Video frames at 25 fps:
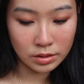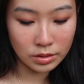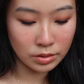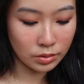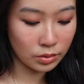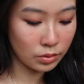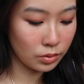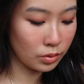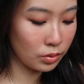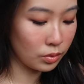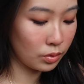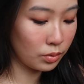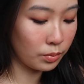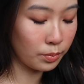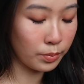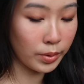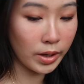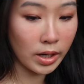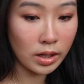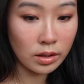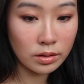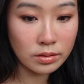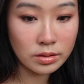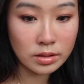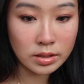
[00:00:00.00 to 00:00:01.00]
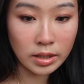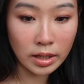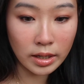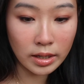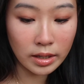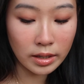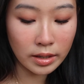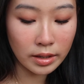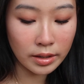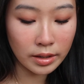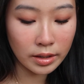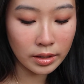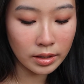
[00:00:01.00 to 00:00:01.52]
So brows
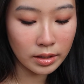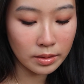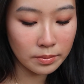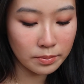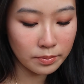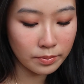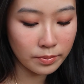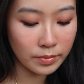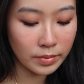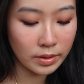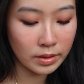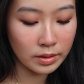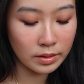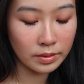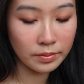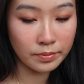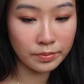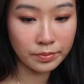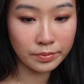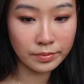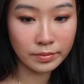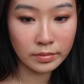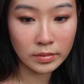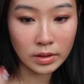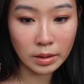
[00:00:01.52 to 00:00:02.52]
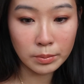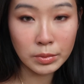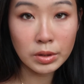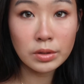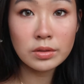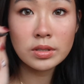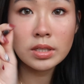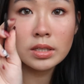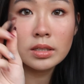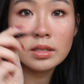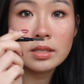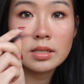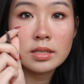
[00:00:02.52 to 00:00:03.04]
time. I'm
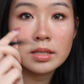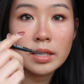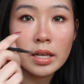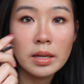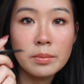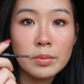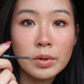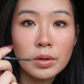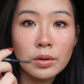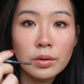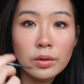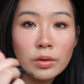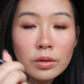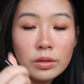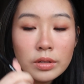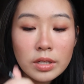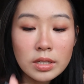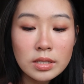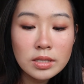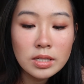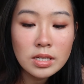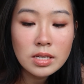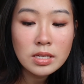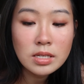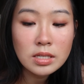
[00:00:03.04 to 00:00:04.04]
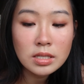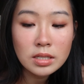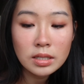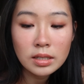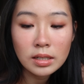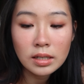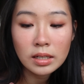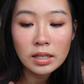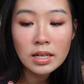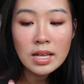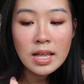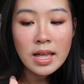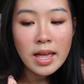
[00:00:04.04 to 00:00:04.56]
using the same old. This is
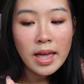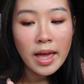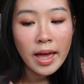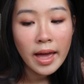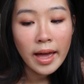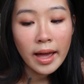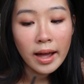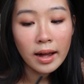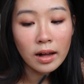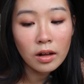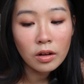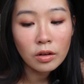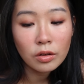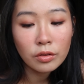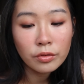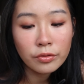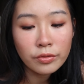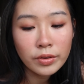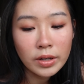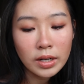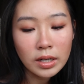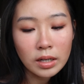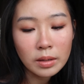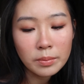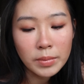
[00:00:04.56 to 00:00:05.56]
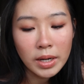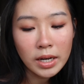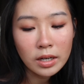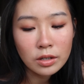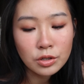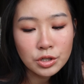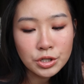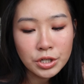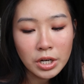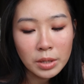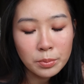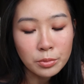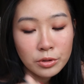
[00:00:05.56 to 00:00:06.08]
the e.l.f.
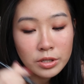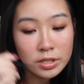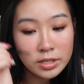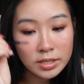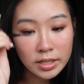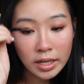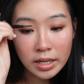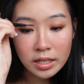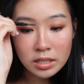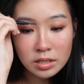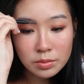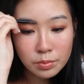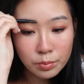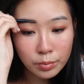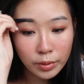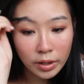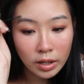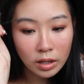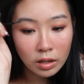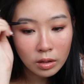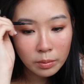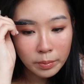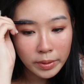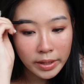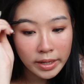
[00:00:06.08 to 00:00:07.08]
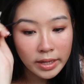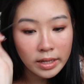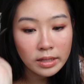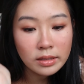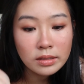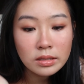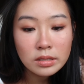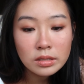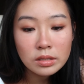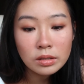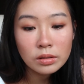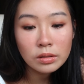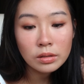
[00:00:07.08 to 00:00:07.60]
Ultra Precise Brow
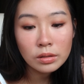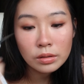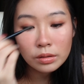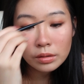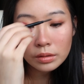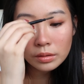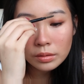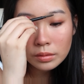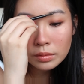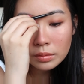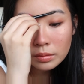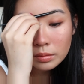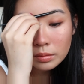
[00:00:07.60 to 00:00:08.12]
Pencil.